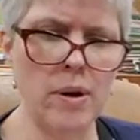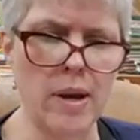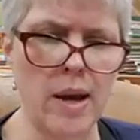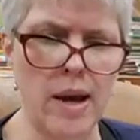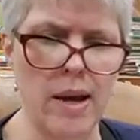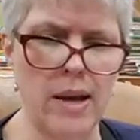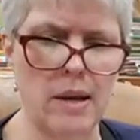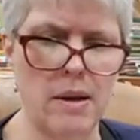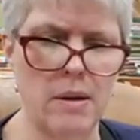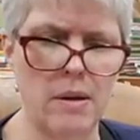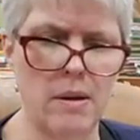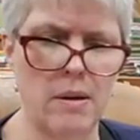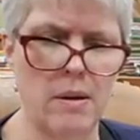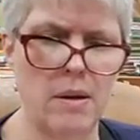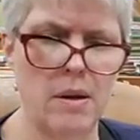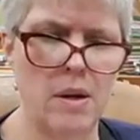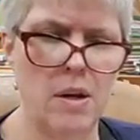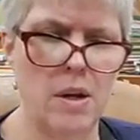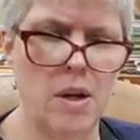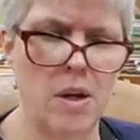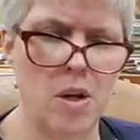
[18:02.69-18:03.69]
I?
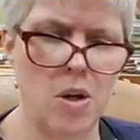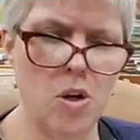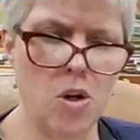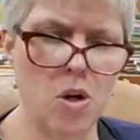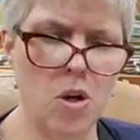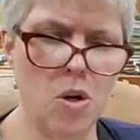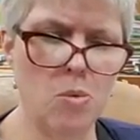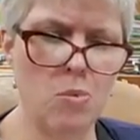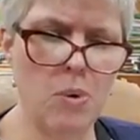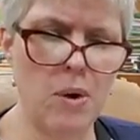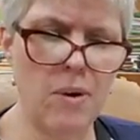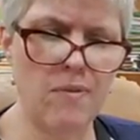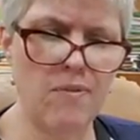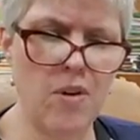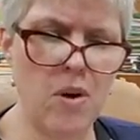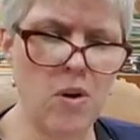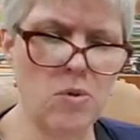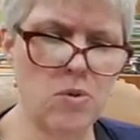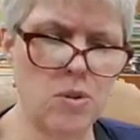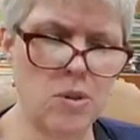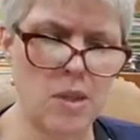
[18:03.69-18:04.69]
You heard what
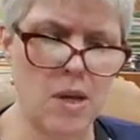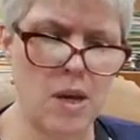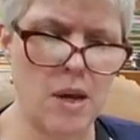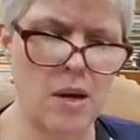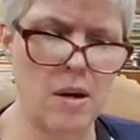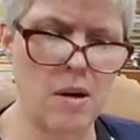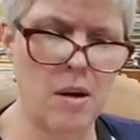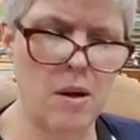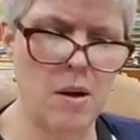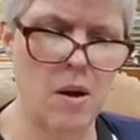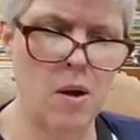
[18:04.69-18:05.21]
Vos said.